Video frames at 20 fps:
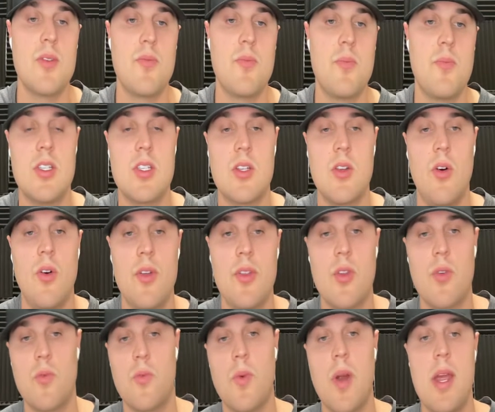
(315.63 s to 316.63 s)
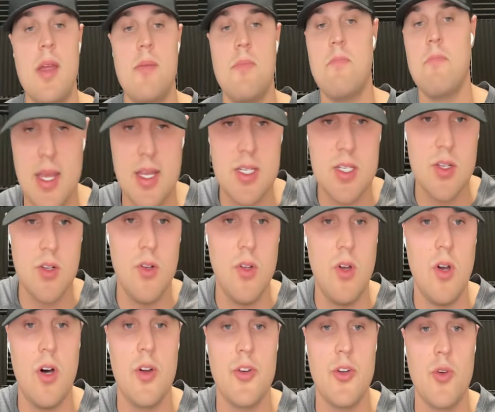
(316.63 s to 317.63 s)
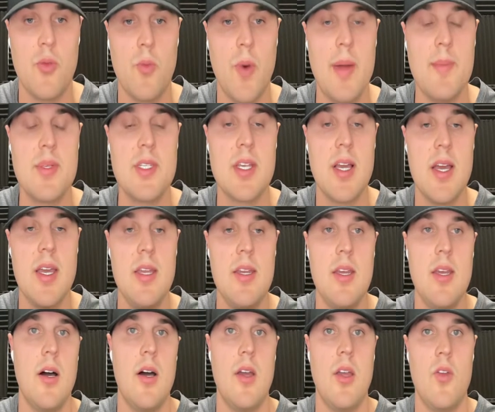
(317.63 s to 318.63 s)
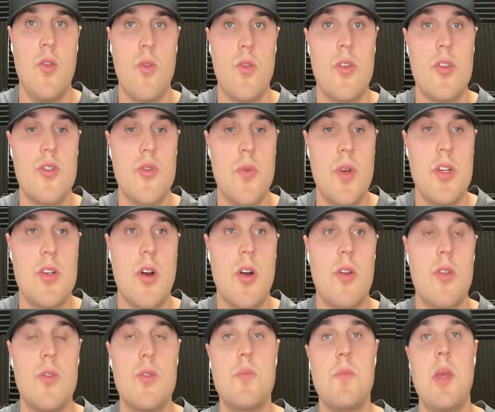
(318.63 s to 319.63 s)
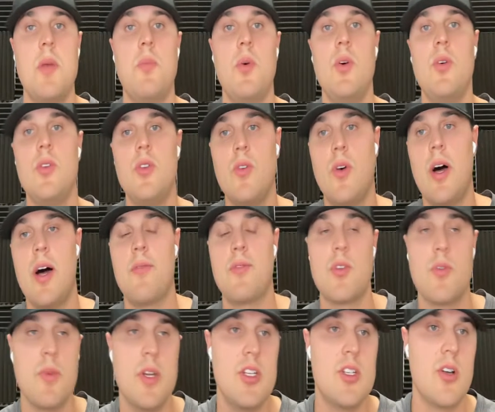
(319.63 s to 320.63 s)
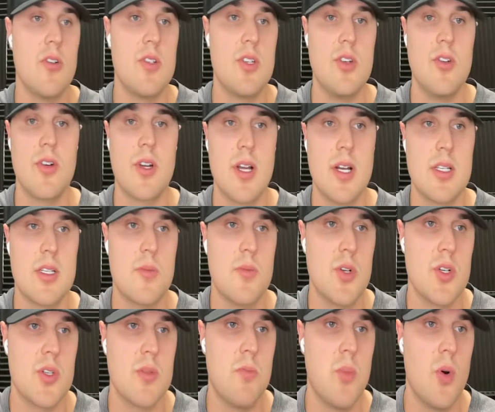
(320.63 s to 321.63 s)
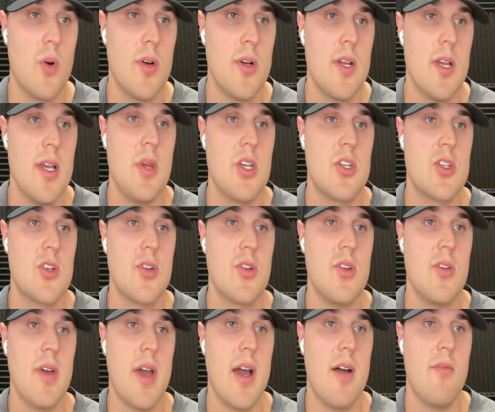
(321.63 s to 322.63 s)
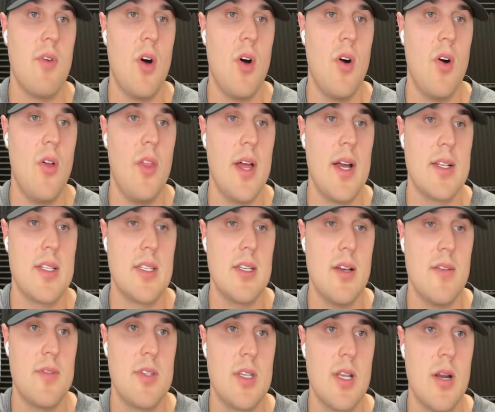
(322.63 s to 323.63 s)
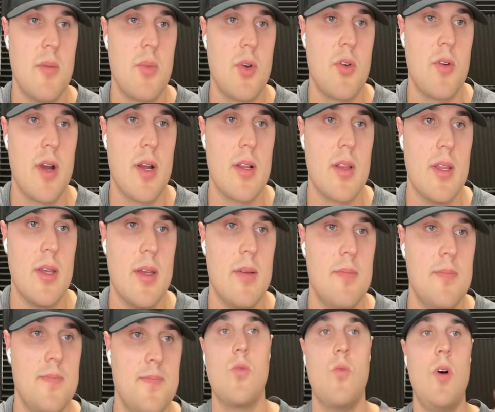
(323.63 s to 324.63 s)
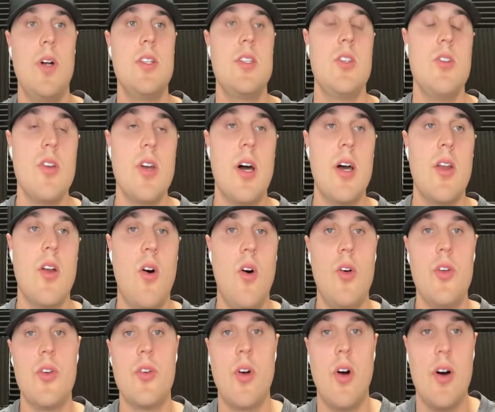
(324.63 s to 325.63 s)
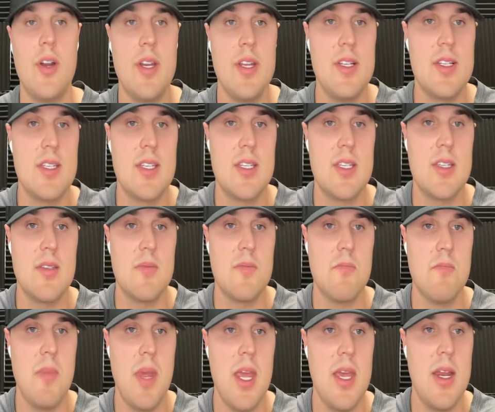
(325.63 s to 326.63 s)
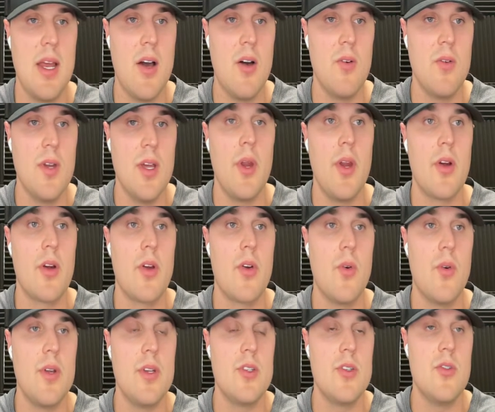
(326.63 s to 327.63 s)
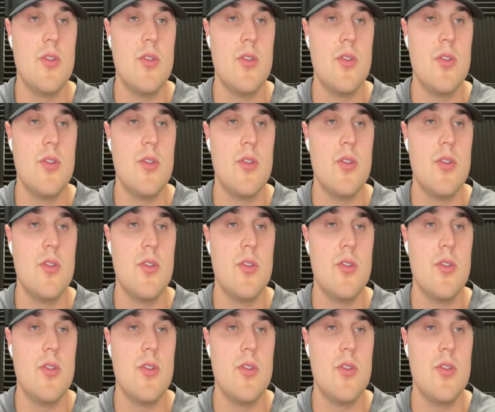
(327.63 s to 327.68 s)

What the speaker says: of installing the right pixel on your website, in order to retarget those people, you'll have to reach out to your customer support to make sure you have all that stuff set up correctly. So once you got all your audiences made out, we are going